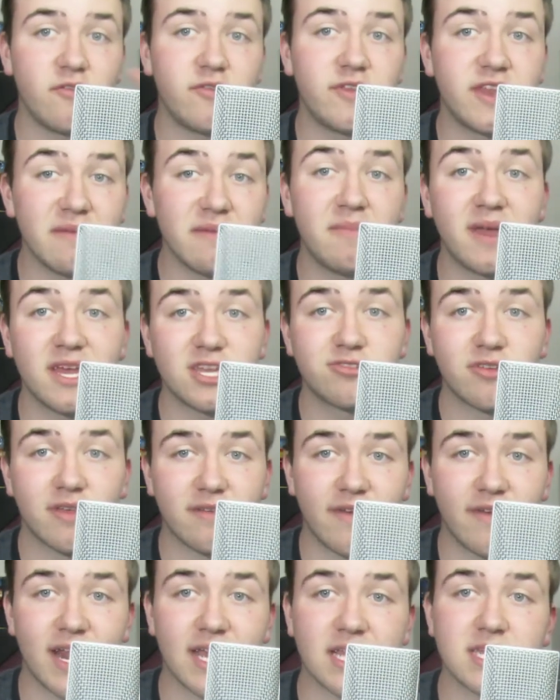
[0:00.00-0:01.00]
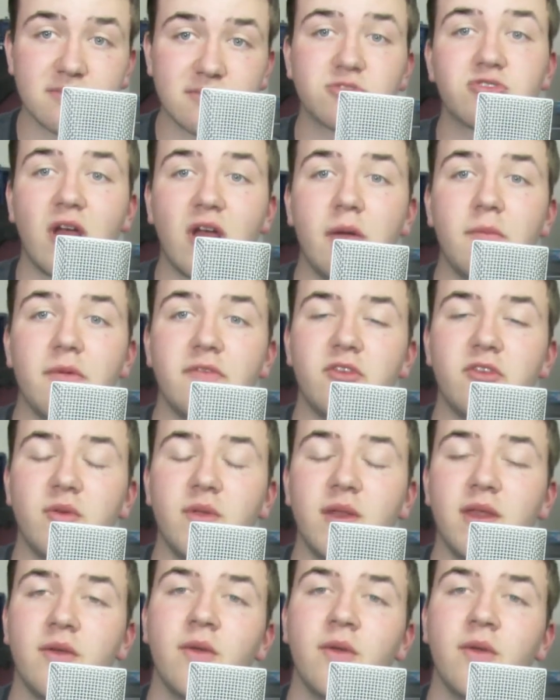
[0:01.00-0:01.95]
If you did, make sure you go like, subscribe if you're new.